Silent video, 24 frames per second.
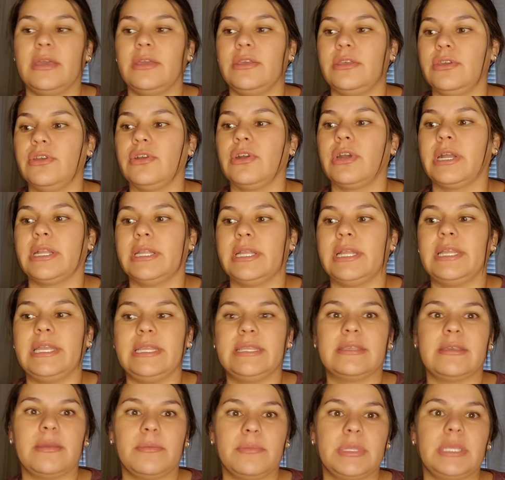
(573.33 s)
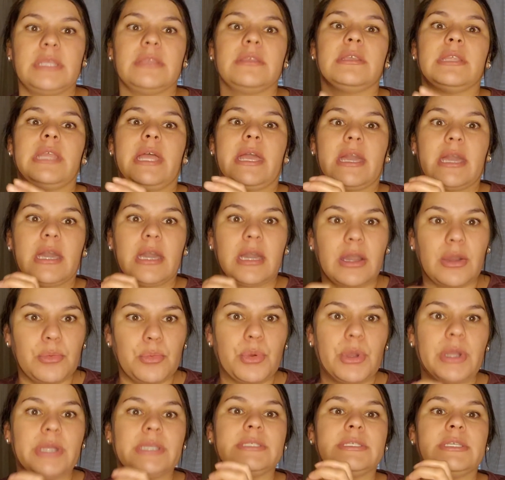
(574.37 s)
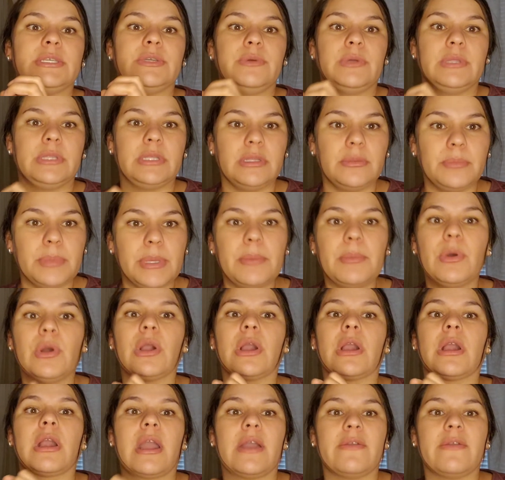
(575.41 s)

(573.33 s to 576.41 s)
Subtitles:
you're gonna need something to like compress you a little bit more